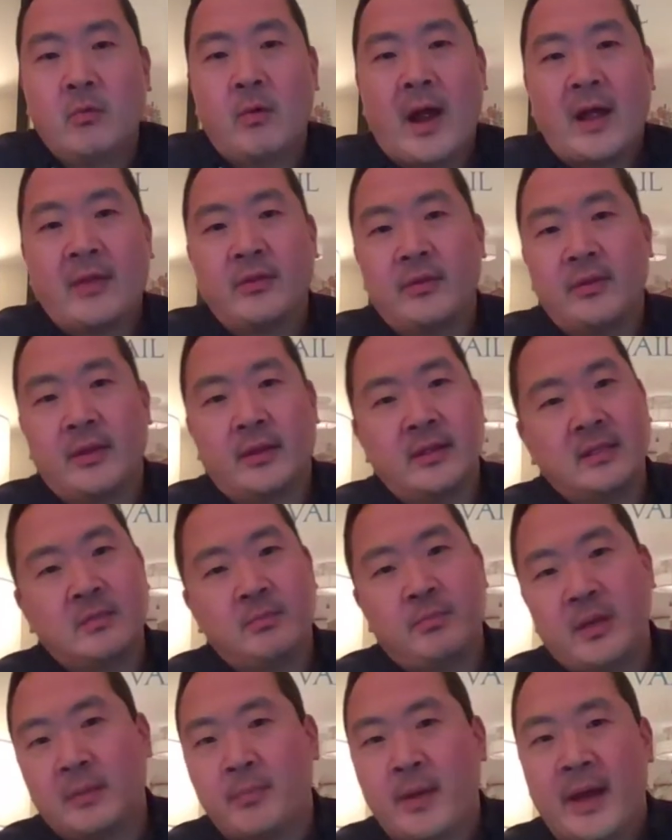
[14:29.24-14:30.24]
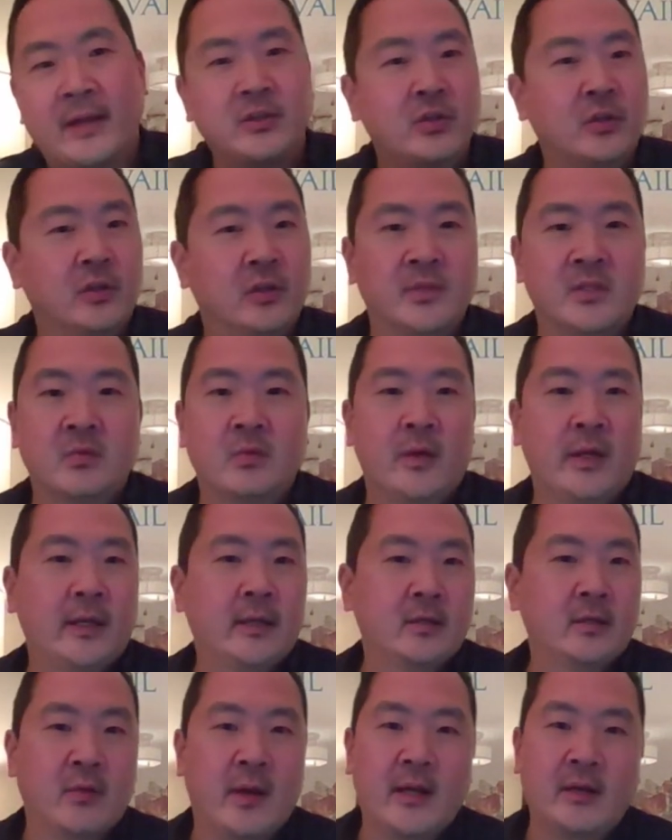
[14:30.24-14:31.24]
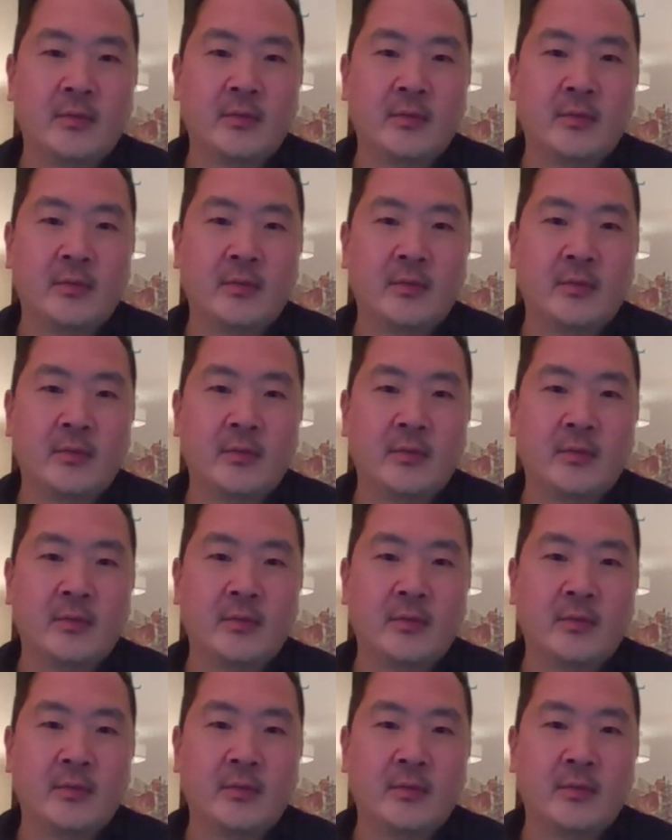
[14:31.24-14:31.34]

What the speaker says: Rather than these big pendulum swings, right?